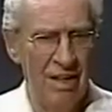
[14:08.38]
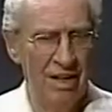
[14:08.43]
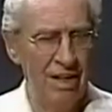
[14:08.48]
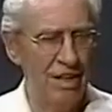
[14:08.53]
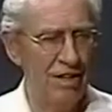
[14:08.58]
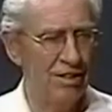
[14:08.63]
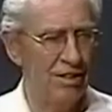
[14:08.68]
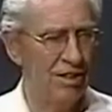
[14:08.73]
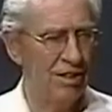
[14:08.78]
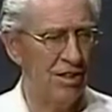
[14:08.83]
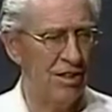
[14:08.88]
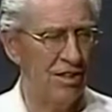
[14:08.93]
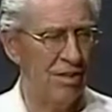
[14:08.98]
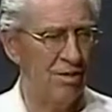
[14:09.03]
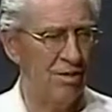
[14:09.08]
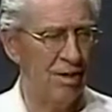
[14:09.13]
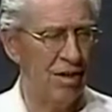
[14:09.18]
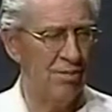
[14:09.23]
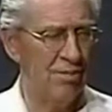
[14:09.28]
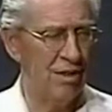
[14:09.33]
Here's
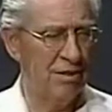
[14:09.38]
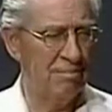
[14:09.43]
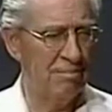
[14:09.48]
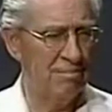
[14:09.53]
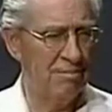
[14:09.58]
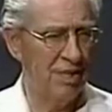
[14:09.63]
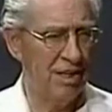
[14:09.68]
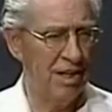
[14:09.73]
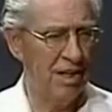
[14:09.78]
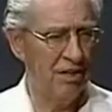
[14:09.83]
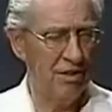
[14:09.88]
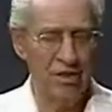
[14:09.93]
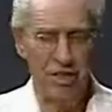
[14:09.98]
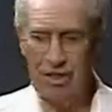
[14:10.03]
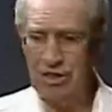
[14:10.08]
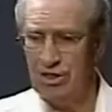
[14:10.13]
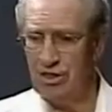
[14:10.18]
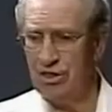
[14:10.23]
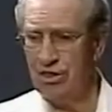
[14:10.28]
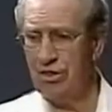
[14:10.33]
another remnant. And
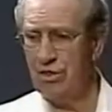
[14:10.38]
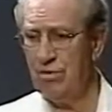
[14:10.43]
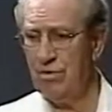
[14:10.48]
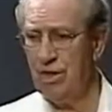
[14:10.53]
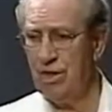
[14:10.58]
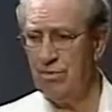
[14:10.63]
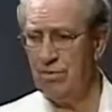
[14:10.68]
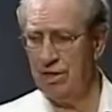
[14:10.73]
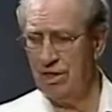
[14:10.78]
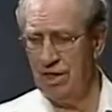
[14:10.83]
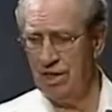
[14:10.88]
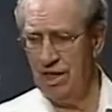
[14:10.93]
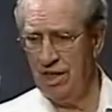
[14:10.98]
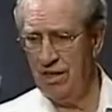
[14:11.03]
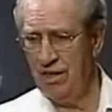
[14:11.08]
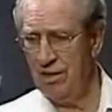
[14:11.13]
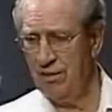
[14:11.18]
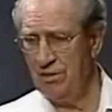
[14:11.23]
this is the remnant now.